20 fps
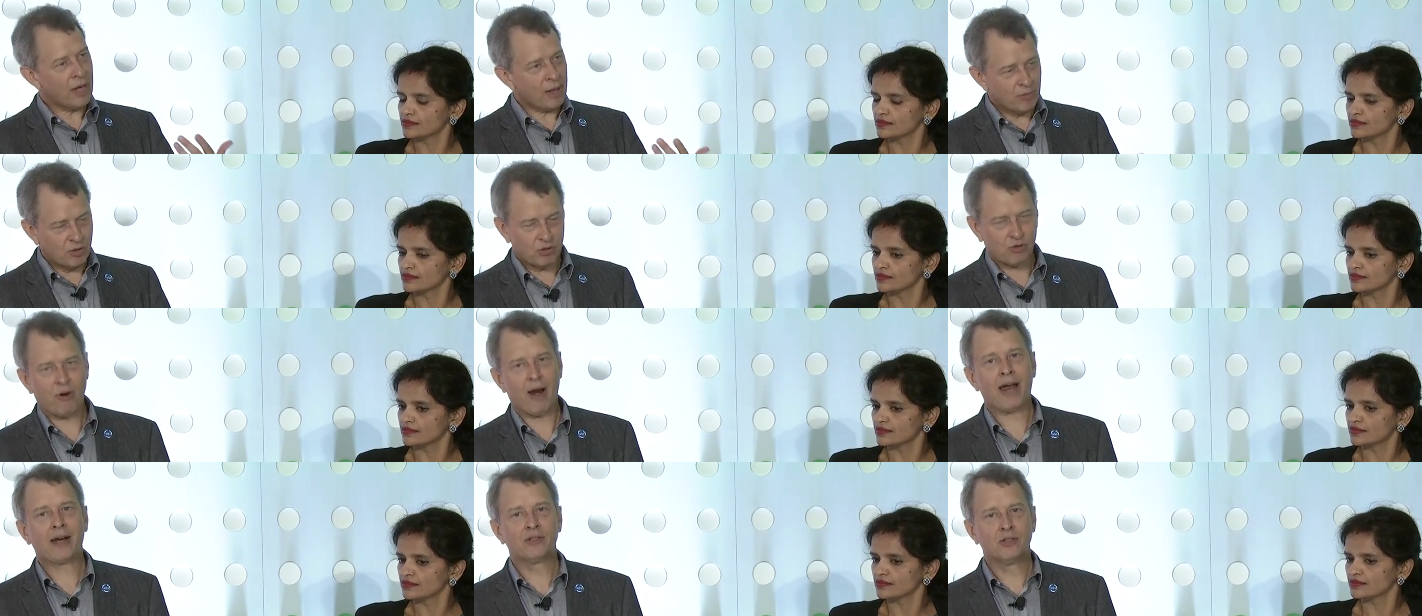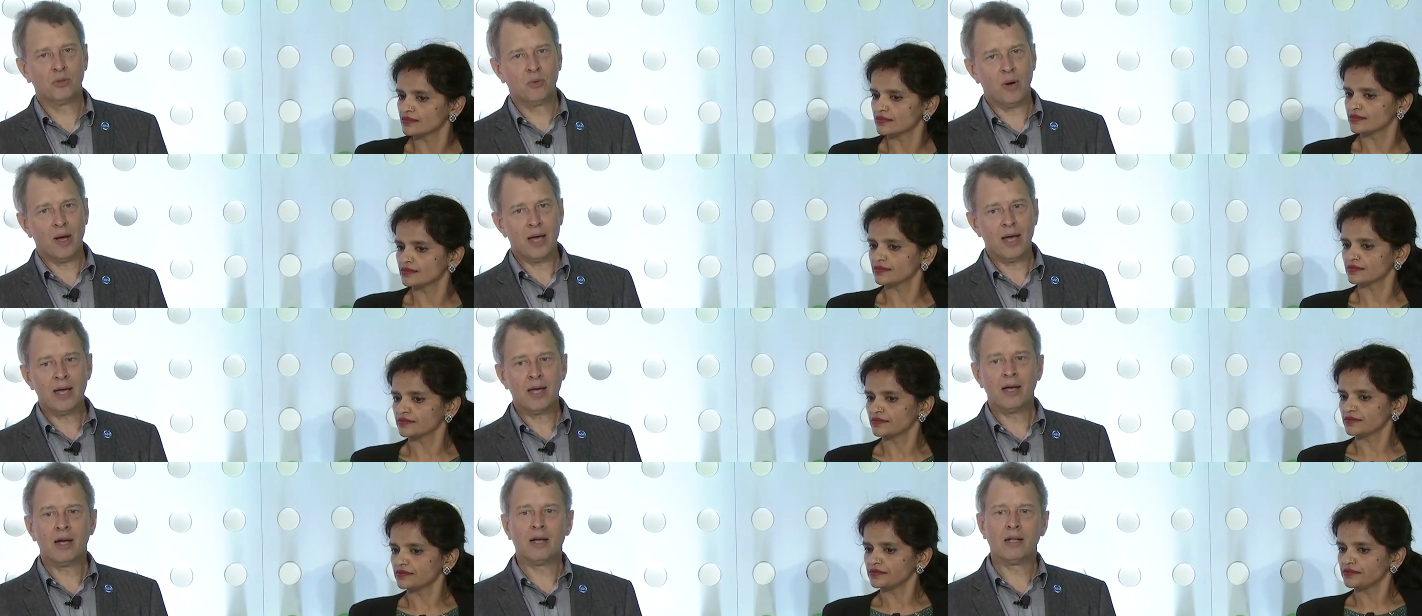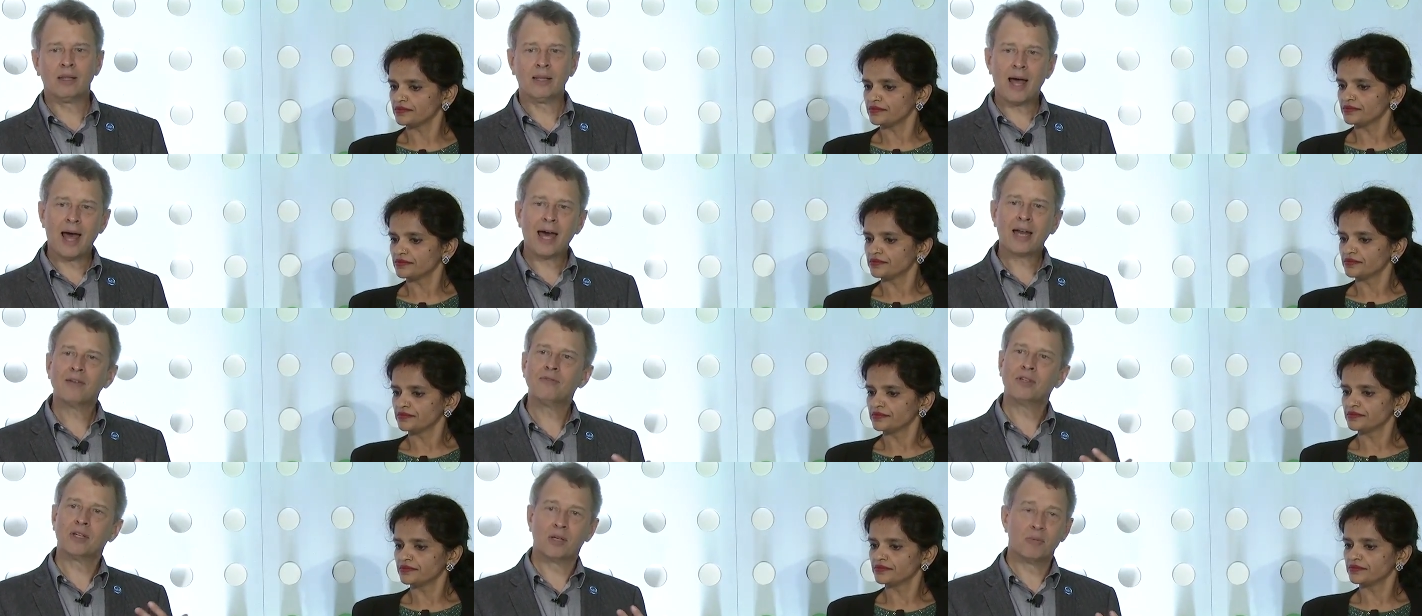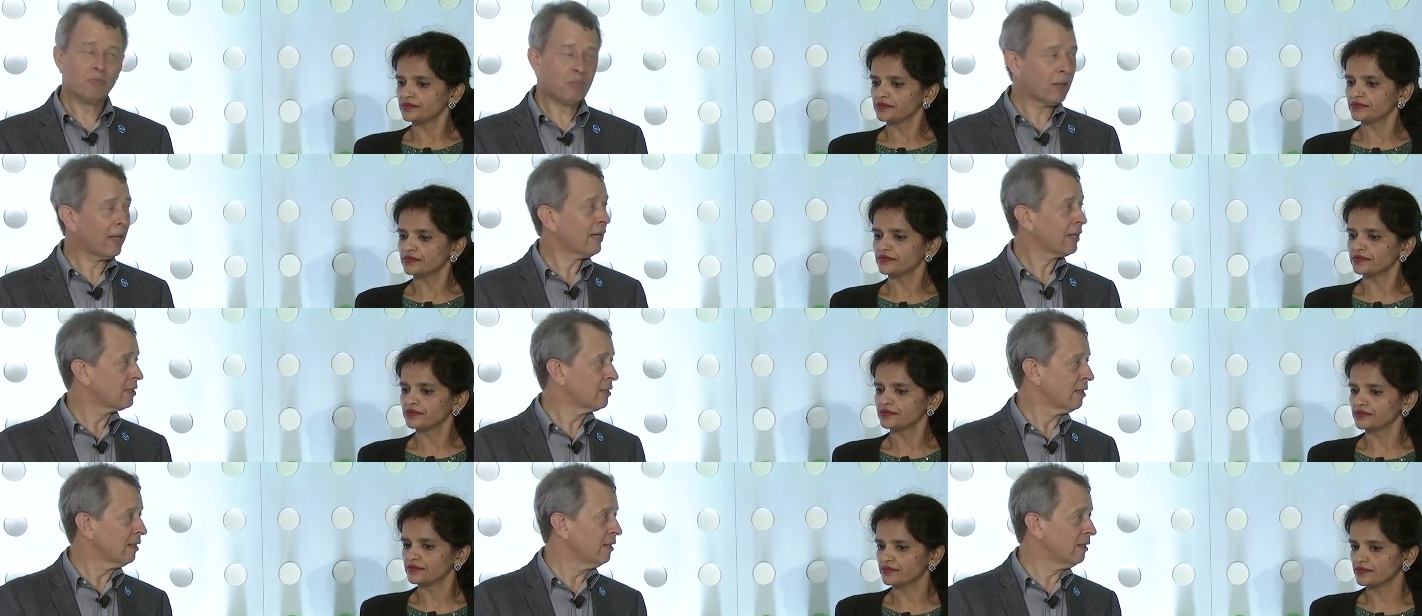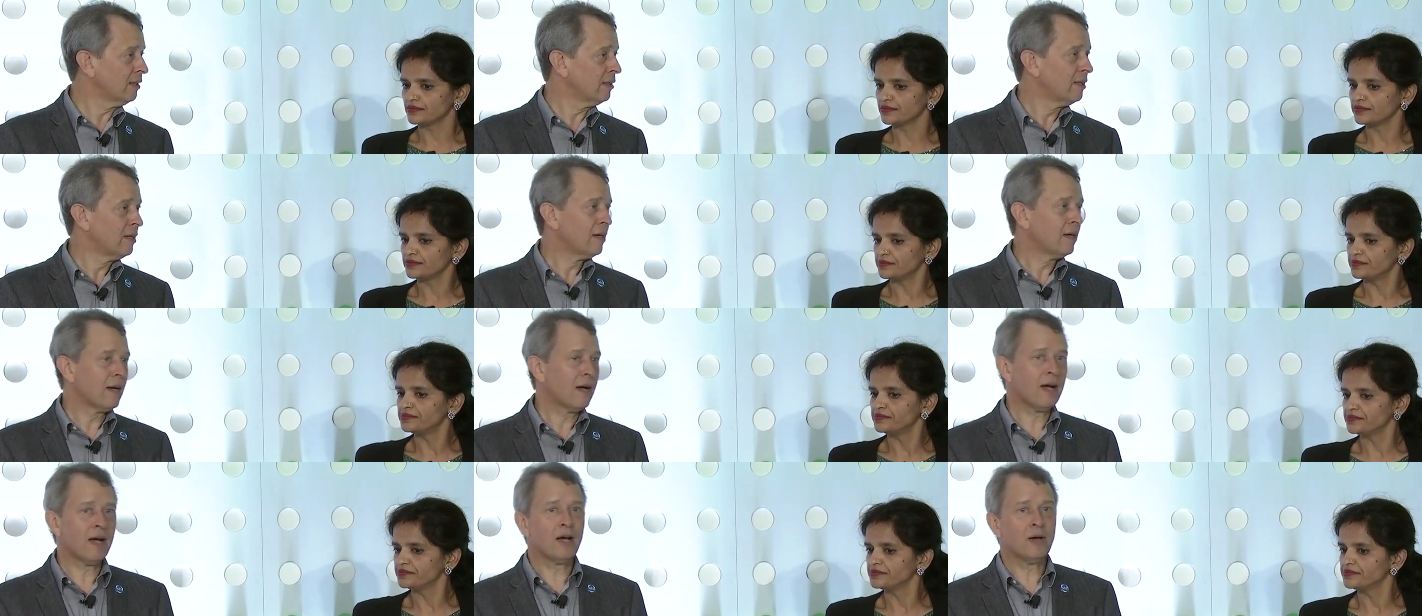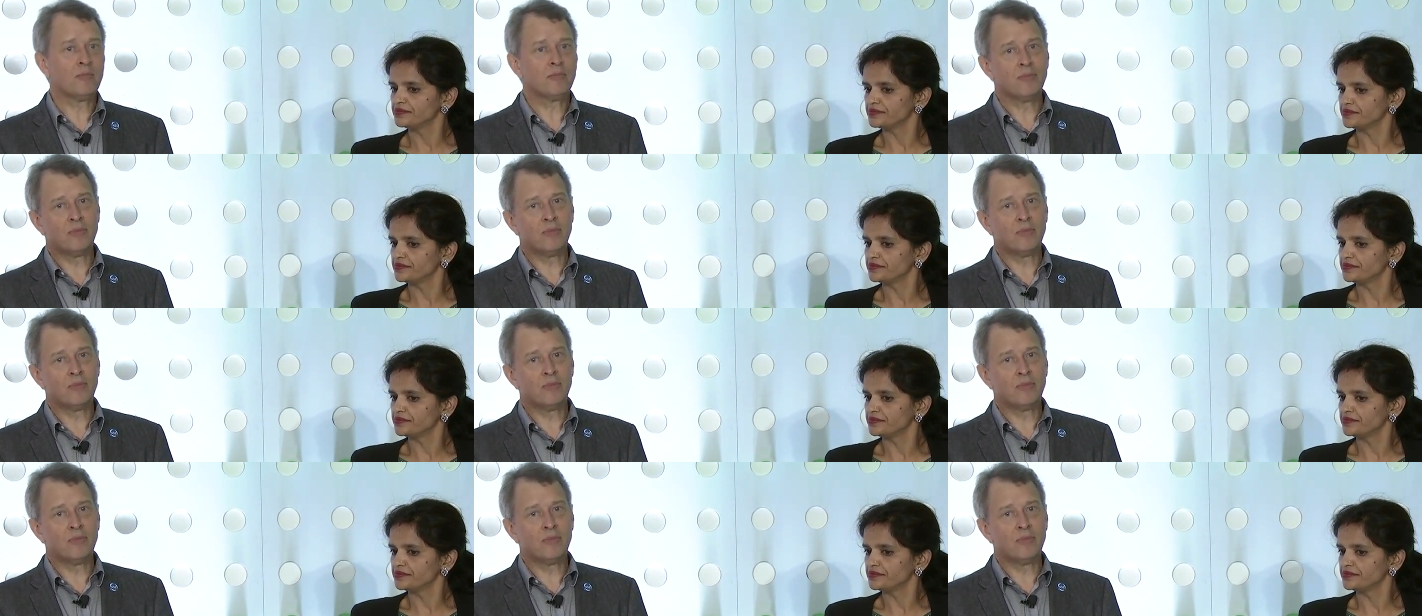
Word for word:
Speaker 1: abstract away a lot of the complexity um,